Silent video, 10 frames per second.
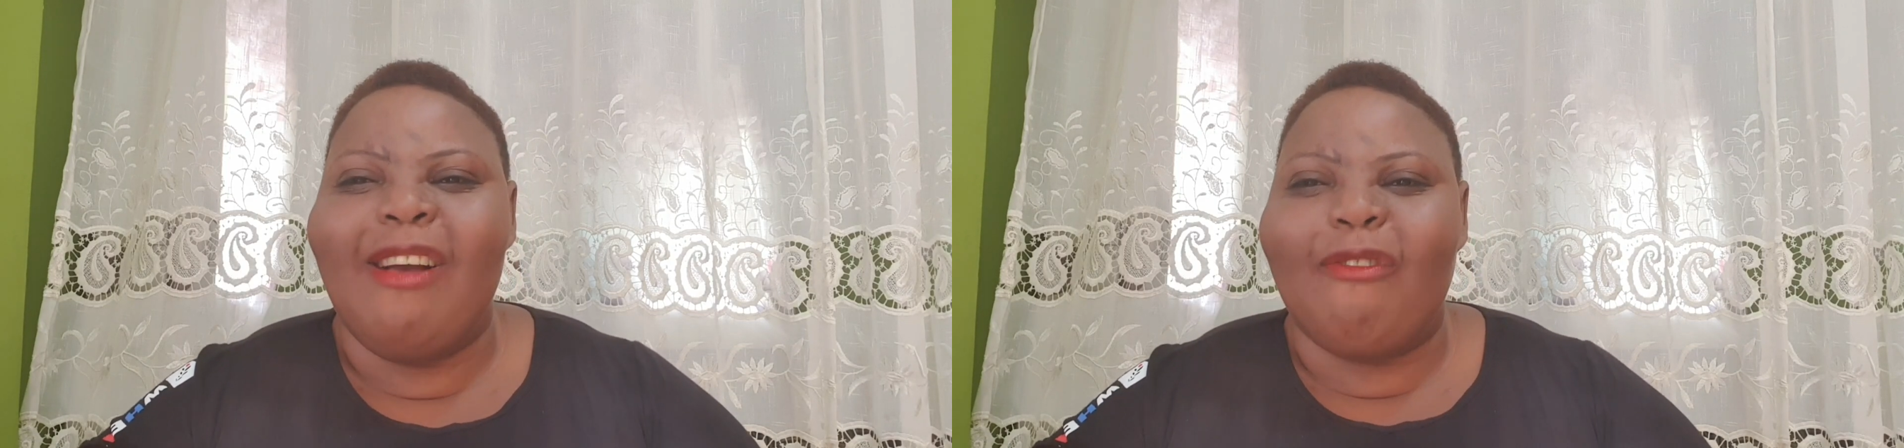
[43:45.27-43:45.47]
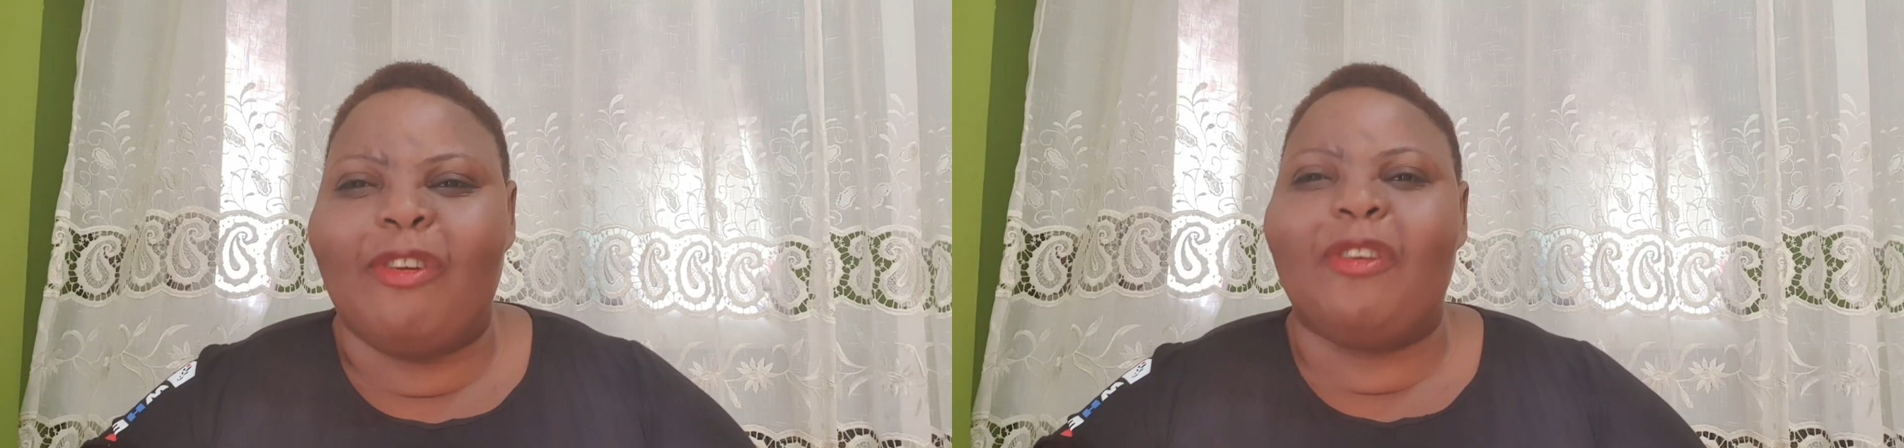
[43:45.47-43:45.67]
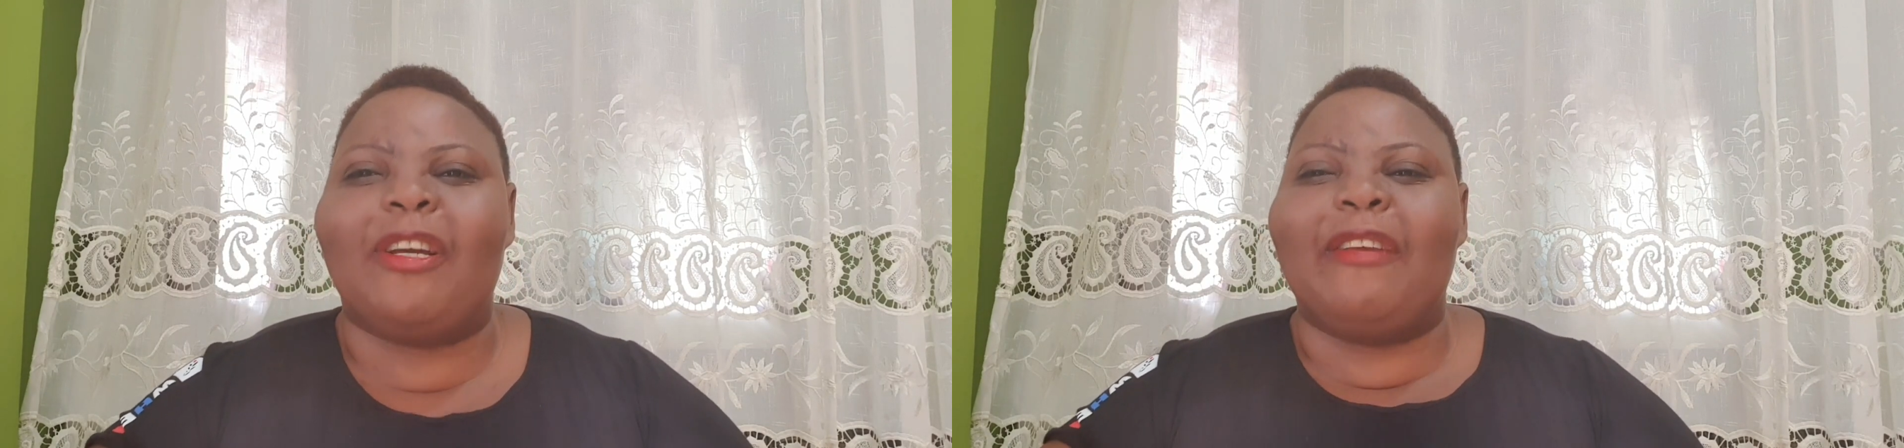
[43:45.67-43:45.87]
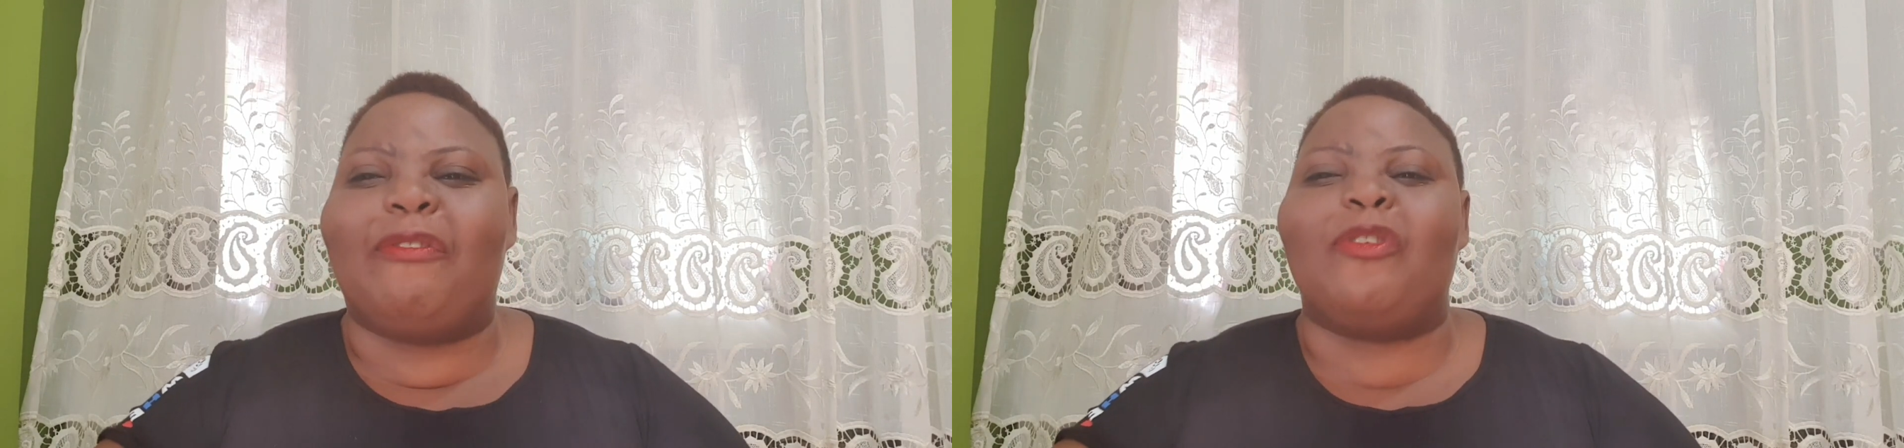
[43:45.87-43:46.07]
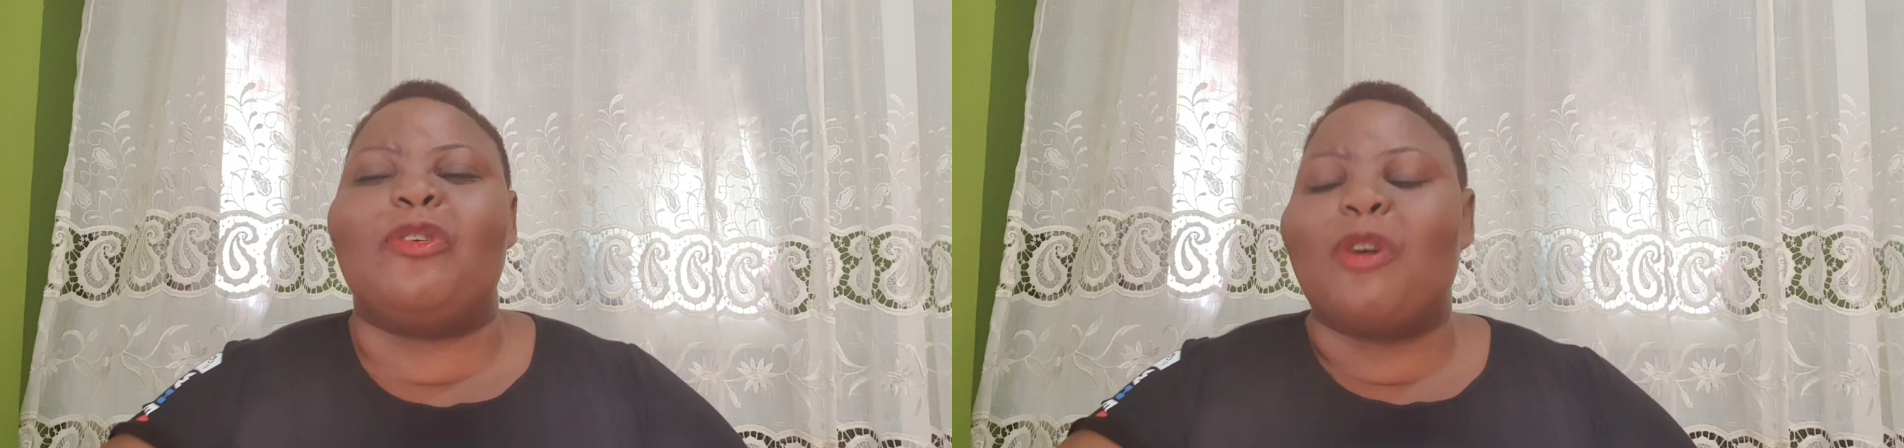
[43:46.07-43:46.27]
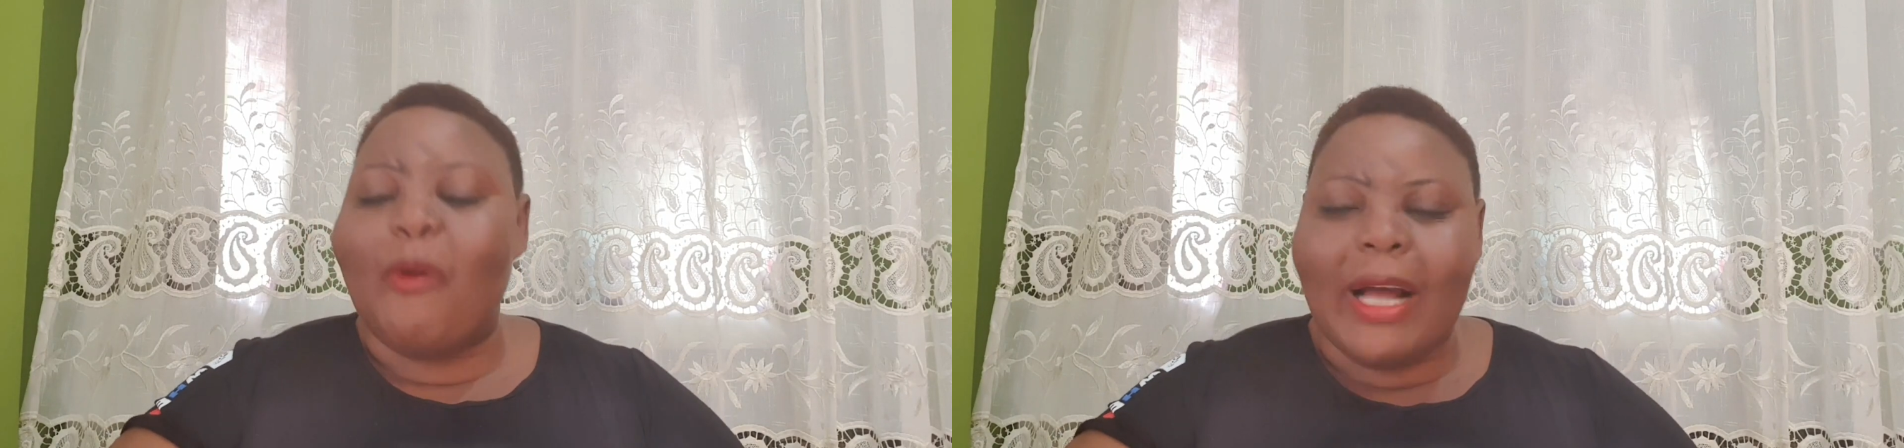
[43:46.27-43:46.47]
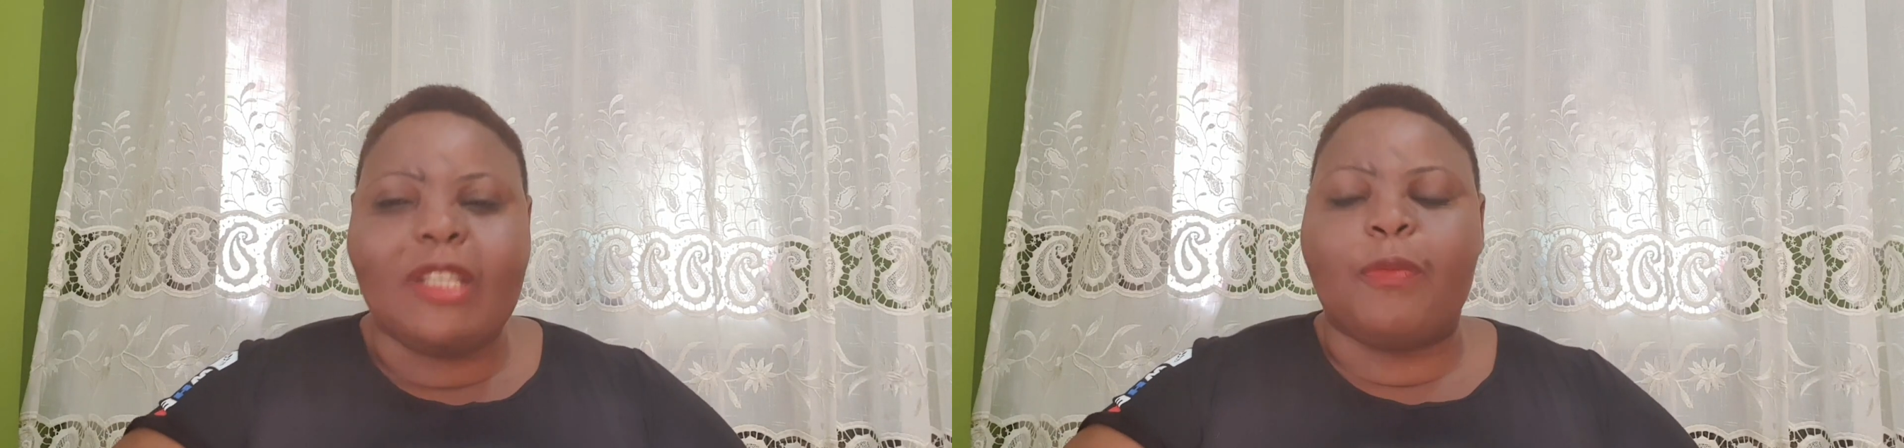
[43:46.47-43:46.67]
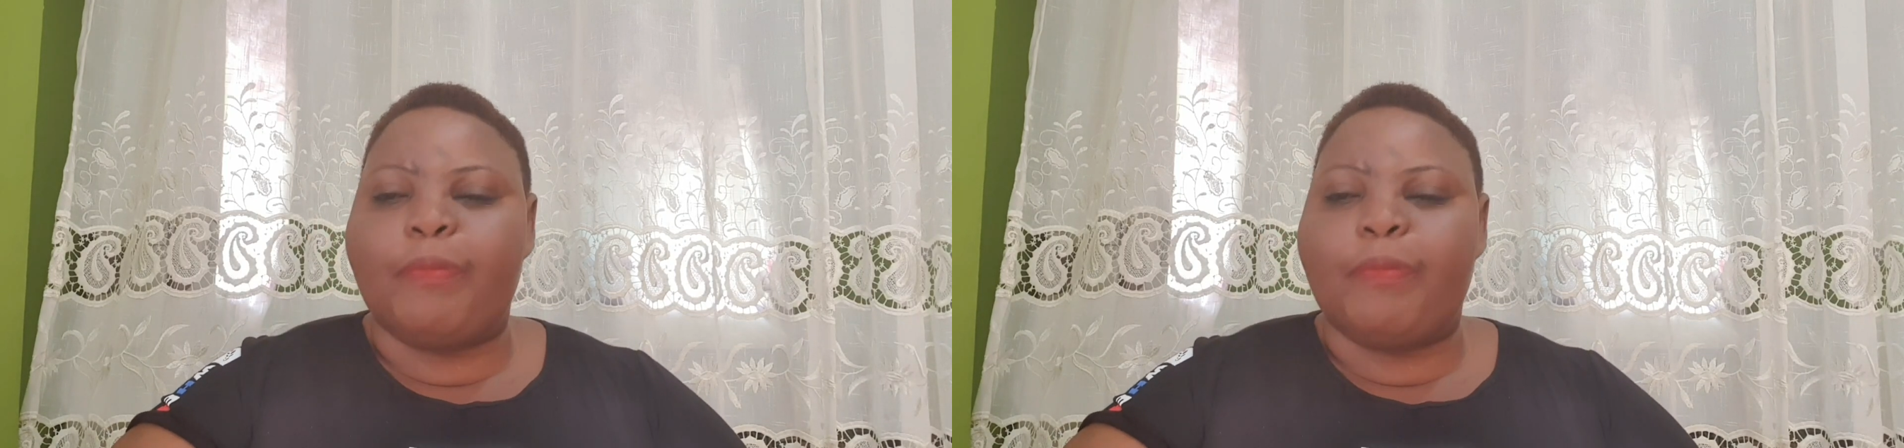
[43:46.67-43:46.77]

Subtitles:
for you, if you don't want